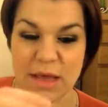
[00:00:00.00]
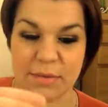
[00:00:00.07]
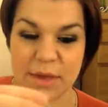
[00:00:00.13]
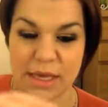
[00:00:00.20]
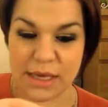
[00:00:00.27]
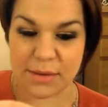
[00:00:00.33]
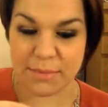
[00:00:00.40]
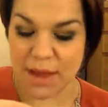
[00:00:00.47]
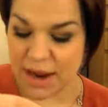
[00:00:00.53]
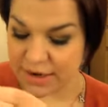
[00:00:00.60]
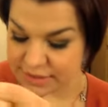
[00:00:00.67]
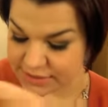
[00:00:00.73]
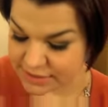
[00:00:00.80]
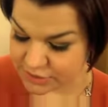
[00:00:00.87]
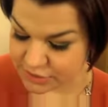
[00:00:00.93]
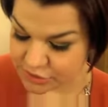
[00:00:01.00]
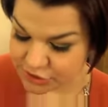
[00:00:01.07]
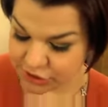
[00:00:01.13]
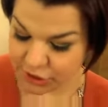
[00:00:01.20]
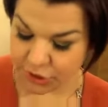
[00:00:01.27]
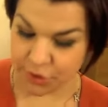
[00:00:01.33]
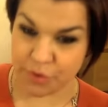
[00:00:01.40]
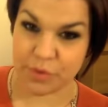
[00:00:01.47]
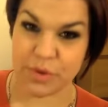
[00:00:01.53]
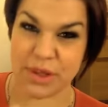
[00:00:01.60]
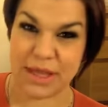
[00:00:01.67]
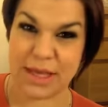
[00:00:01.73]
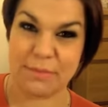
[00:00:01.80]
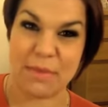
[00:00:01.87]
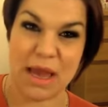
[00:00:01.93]
In comparison to
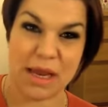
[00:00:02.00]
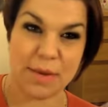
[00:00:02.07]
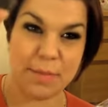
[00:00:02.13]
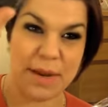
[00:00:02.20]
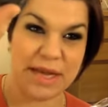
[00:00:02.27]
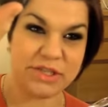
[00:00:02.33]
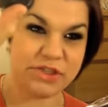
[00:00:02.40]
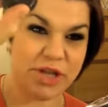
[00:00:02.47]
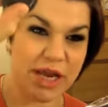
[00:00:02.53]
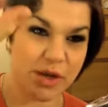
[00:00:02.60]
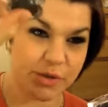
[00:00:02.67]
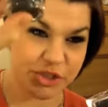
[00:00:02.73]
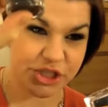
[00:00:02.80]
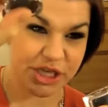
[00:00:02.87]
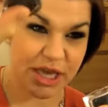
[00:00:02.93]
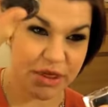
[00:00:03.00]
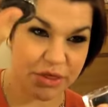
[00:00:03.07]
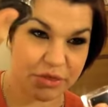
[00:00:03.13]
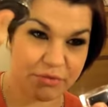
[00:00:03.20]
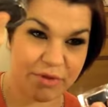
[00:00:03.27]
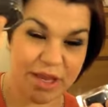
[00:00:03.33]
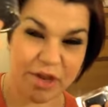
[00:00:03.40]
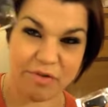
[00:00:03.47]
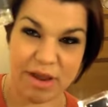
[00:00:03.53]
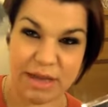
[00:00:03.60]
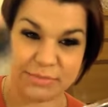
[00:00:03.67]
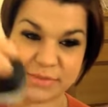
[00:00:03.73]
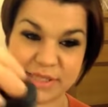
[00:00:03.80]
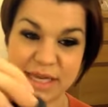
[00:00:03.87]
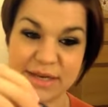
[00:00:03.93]
the MAC Black Track, which you get 3
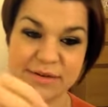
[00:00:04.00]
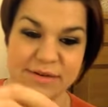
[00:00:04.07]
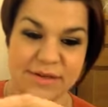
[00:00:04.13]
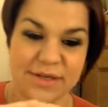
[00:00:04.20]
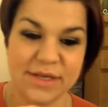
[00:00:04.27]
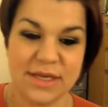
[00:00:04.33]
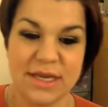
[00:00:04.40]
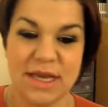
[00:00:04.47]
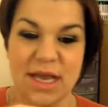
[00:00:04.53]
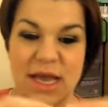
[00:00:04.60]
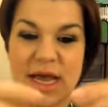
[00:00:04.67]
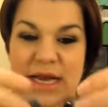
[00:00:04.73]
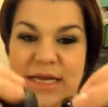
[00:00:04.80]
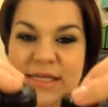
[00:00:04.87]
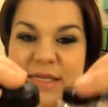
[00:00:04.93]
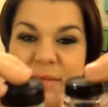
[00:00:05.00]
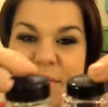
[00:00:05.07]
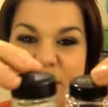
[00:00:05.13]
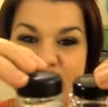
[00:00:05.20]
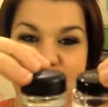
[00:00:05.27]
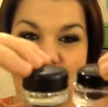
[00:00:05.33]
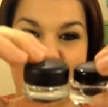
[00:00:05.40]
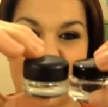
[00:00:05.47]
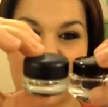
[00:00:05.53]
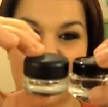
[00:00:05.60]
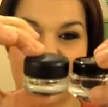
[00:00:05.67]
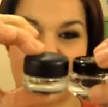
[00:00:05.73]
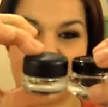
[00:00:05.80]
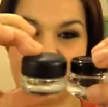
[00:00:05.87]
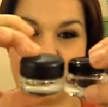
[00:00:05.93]
grams in, and it's a much bigger
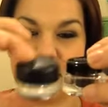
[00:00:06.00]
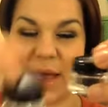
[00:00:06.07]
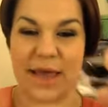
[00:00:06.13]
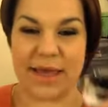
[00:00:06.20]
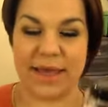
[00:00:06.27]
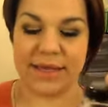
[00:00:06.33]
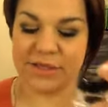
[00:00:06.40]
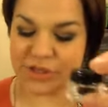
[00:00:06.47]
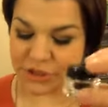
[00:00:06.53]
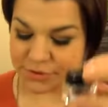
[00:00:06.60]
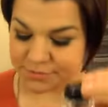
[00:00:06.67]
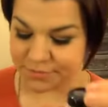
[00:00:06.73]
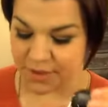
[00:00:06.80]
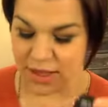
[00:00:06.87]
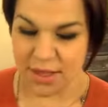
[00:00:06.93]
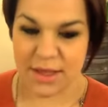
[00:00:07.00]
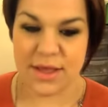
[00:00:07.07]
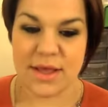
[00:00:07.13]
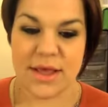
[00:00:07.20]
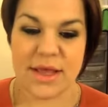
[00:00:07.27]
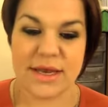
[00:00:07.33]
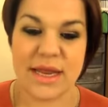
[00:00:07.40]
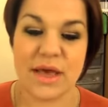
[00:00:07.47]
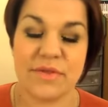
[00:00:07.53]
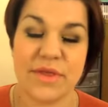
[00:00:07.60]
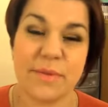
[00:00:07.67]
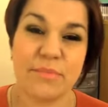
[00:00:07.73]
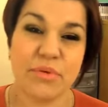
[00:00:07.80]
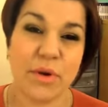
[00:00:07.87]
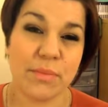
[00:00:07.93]
package. Now
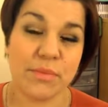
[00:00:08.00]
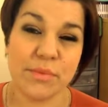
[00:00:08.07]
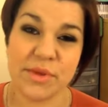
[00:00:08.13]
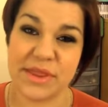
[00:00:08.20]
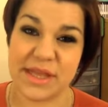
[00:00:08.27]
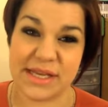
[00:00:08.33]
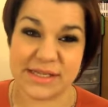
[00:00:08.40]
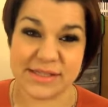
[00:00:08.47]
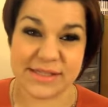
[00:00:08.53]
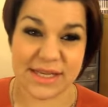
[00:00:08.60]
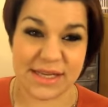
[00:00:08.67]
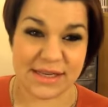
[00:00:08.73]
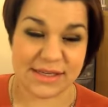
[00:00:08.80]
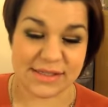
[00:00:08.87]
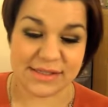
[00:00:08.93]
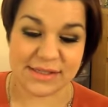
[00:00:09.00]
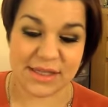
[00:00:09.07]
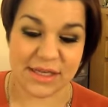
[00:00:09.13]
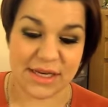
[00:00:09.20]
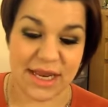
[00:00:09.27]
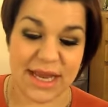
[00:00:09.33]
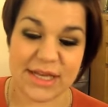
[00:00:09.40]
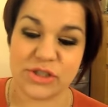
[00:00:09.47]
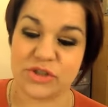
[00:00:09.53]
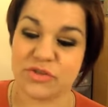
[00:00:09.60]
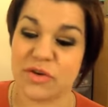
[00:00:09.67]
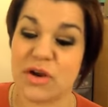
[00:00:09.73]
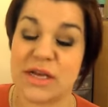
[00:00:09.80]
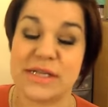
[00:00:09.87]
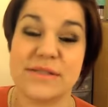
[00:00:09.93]
the problem with this is that it
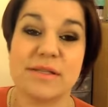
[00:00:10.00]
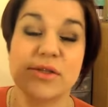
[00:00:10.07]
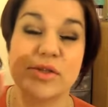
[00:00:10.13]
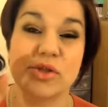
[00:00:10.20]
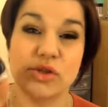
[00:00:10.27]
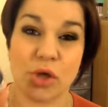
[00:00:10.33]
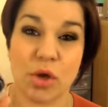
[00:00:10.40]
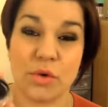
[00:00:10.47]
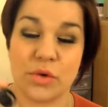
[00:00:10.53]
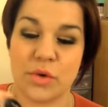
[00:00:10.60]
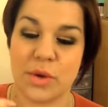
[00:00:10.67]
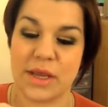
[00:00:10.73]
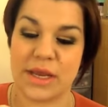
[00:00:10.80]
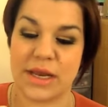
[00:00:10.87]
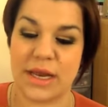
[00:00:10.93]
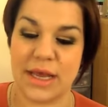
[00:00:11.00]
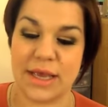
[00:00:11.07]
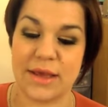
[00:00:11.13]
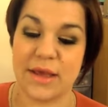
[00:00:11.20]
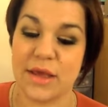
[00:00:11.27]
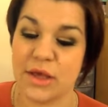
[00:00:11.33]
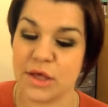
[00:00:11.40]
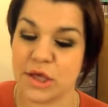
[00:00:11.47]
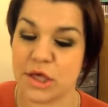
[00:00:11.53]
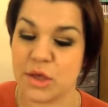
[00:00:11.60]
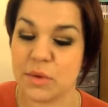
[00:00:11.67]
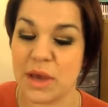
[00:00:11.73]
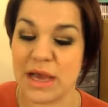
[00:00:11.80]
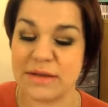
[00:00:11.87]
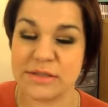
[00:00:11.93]
dries so quickly.
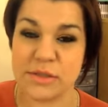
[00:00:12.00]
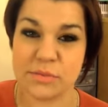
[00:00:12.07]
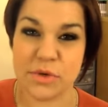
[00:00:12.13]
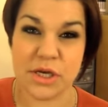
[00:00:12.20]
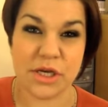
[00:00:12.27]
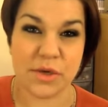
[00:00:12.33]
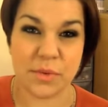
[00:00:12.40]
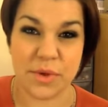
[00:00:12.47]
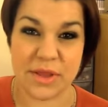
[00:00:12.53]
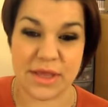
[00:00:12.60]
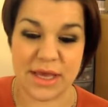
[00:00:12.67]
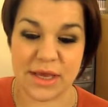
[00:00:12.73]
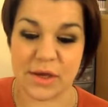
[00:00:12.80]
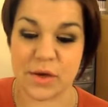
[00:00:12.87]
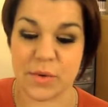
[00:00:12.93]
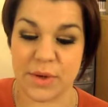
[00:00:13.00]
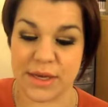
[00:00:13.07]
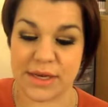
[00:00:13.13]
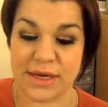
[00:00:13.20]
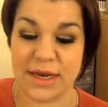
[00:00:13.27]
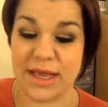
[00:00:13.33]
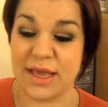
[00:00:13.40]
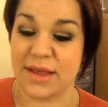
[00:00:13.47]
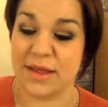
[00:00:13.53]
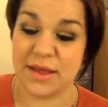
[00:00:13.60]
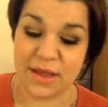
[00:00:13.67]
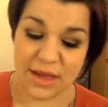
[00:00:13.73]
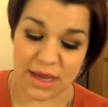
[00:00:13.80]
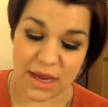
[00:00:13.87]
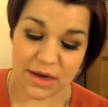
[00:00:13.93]
You have to work with it quickly,
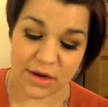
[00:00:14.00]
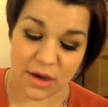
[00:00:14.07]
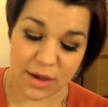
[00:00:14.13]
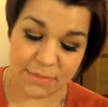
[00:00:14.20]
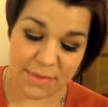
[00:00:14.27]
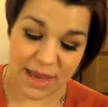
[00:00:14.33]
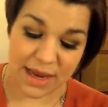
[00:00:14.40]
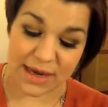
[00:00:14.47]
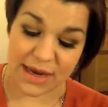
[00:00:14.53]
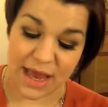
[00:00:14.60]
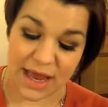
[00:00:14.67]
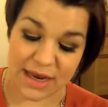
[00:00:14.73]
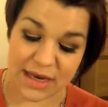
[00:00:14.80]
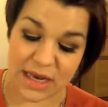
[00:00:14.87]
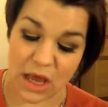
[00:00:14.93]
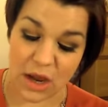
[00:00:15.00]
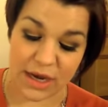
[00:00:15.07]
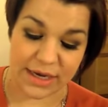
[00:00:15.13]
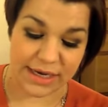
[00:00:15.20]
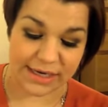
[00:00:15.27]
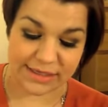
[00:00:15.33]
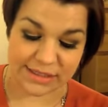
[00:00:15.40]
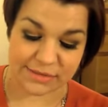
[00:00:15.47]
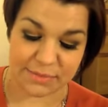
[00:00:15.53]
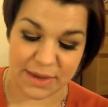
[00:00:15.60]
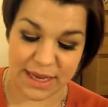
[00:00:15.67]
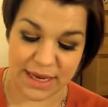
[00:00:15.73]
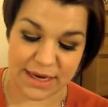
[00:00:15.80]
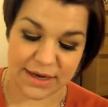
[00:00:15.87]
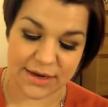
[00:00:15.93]
and I mean at lightning
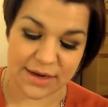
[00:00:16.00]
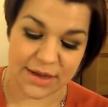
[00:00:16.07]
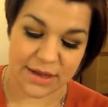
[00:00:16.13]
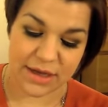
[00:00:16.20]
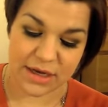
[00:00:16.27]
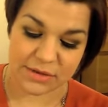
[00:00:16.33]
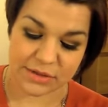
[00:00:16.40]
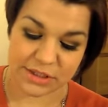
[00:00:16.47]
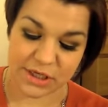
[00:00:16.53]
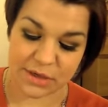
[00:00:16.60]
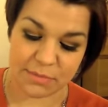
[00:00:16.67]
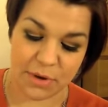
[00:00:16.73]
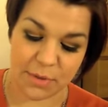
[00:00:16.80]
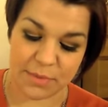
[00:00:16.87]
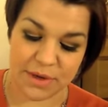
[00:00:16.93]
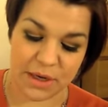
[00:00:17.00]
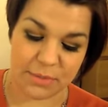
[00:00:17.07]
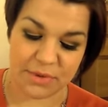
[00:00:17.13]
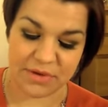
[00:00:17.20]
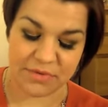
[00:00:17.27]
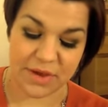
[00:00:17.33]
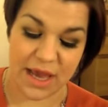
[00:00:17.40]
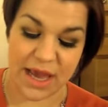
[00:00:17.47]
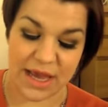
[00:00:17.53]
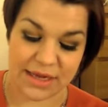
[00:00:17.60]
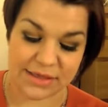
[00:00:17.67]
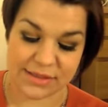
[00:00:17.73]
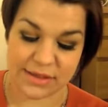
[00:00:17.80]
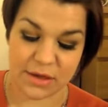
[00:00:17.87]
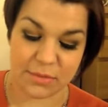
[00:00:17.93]
speed. I'm just going to pop a little bit of your
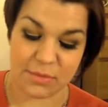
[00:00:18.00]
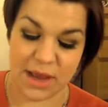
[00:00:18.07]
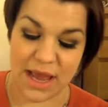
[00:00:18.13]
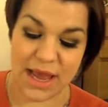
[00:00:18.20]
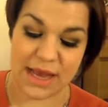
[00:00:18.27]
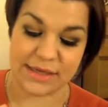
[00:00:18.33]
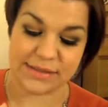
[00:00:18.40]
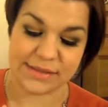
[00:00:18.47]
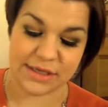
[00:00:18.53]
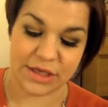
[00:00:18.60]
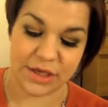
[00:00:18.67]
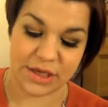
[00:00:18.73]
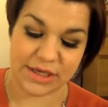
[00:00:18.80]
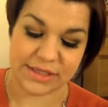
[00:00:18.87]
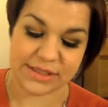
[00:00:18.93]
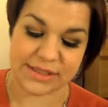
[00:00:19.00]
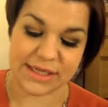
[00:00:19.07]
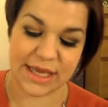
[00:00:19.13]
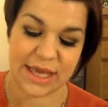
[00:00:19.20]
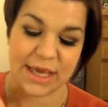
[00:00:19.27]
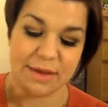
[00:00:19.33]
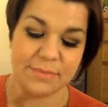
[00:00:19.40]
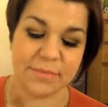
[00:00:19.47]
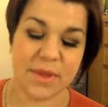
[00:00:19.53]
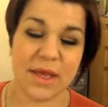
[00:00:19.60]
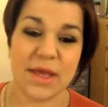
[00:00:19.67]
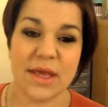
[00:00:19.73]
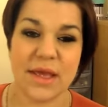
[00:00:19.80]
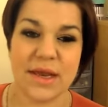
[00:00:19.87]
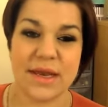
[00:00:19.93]
hand on my hand so you can see.
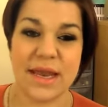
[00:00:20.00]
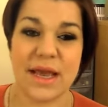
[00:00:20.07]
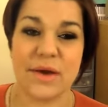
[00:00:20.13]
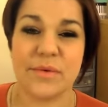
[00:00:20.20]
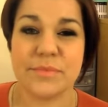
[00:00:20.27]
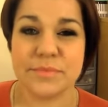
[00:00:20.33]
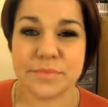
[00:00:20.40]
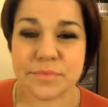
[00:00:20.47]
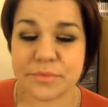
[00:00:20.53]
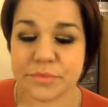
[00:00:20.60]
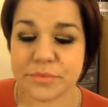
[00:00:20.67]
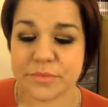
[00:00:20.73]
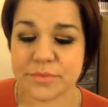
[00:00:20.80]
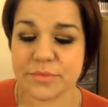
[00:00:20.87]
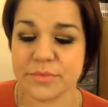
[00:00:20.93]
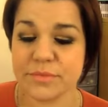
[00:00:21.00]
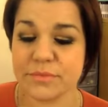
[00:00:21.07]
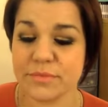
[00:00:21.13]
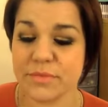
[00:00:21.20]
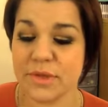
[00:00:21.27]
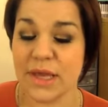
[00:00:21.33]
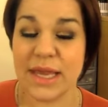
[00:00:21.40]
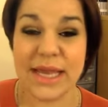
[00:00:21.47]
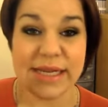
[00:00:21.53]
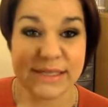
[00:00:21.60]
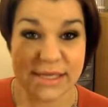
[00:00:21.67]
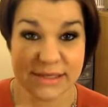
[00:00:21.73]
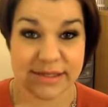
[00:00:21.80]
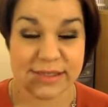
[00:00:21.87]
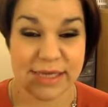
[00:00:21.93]
Now it
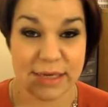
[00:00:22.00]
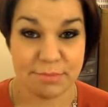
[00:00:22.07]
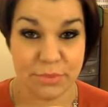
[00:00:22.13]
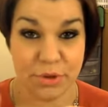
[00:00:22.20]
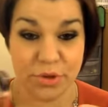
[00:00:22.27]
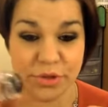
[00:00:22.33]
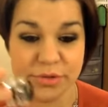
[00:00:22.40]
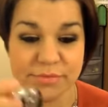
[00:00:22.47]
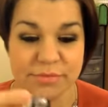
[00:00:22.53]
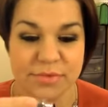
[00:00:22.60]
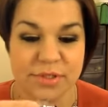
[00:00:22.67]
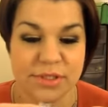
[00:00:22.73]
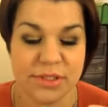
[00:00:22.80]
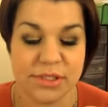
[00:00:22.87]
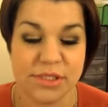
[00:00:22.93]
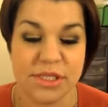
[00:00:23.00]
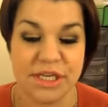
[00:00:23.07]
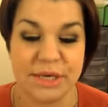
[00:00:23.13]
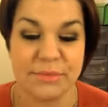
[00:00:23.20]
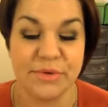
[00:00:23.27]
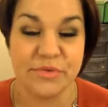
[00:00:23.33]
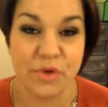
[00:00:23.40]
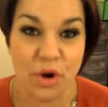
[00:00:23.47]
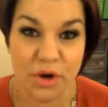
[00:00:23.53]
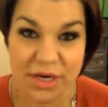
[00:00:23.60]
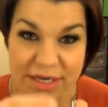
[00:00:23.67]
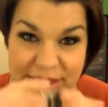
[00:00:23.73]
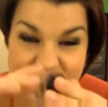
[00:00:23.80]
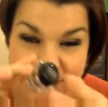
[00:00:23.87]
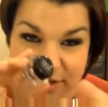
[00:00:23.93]
does stay put, don't get me wrong,
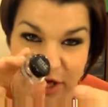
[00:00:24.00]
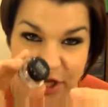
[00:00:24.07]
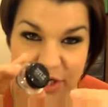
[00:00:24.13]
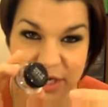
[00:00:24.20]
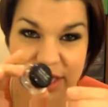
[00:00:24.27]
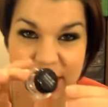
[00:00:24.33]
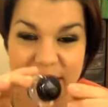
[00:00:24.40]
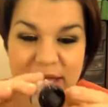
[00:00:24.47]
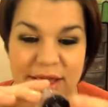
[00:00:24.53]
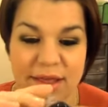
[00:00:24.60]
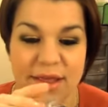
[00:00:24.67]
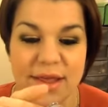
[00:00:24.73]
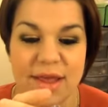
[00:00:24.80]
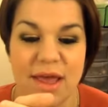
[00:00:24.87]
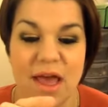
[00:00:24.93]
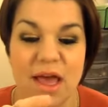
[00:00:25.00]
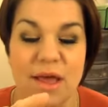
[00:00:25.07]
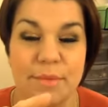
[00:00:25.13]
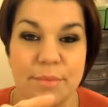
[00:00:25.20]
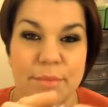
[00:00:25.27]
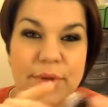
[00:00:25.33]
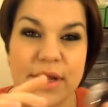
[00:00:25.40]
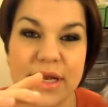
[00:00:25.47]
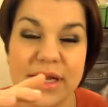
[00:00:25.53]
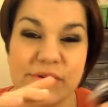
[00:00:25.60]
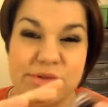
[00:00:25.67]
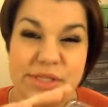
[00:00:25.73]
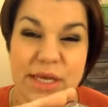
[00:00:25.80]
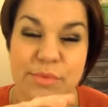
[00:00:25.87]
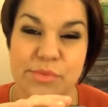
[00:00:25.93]
and it certainly
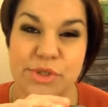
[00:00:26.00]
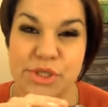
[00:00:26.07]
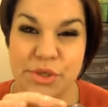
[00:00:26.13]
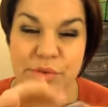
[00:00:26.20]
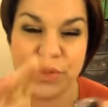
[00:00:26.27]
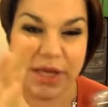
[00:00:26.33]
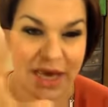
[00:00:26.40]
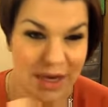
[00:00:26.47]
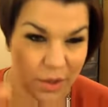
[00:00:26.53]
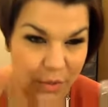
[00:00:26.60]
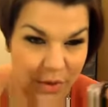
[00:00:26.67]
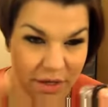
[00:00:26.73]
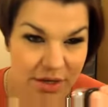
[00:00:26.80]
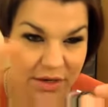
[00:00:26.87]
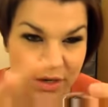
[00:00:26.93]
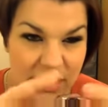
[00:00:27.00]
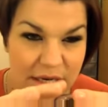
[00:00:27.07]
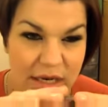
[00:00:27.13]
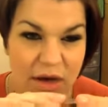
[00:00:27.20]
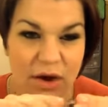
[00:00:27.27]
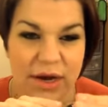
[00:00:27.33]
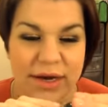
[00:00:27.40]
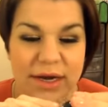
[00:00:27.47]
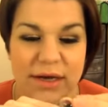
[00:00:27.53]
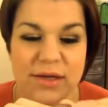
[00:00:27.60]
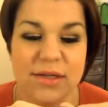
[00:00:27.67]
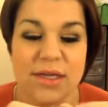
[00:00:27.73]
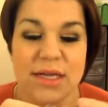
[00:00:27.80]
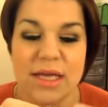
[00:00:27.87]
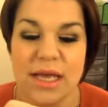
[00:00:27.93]
lives up to the Aqua liner.
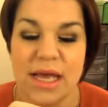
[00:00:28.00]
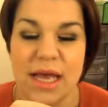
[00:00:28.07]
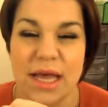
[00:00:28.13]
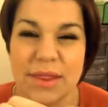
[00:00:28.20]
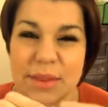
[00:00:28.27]
The